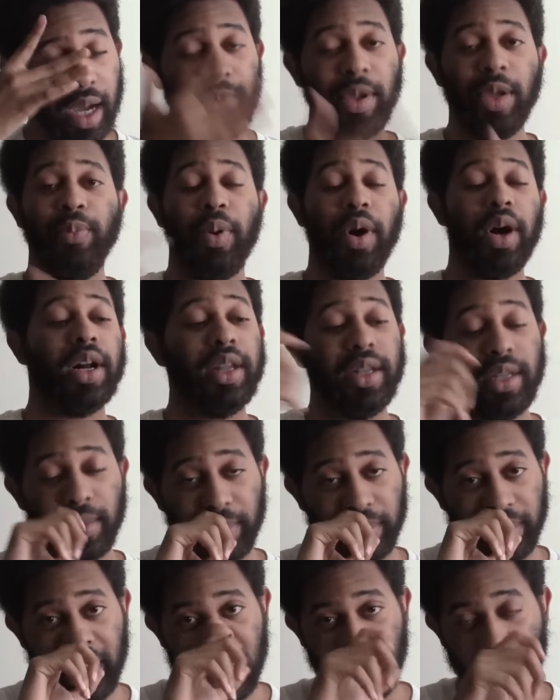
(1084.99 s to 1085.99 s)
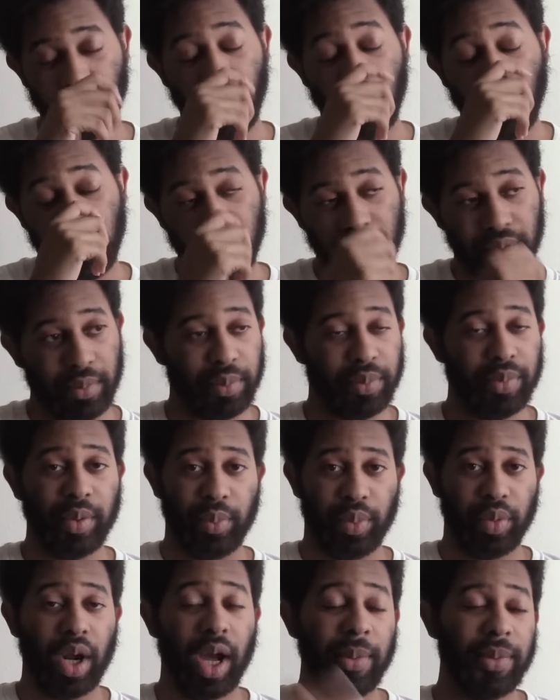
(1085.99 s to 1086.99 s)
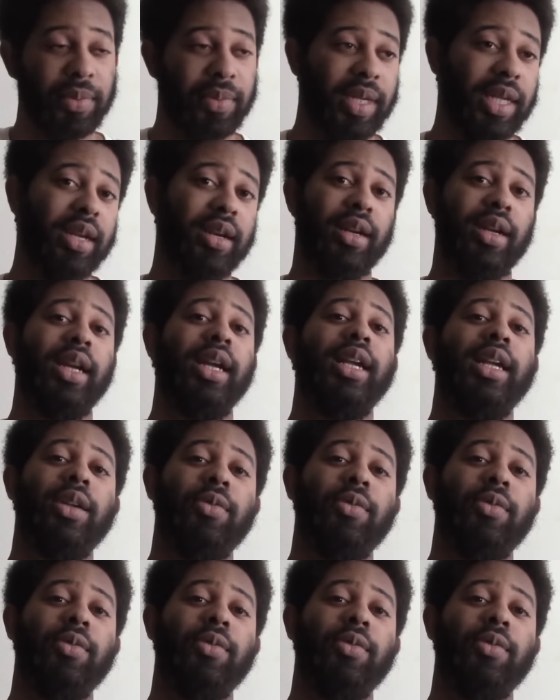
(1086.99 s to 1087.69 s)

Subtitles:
I mean, part of the blame, part of the problem here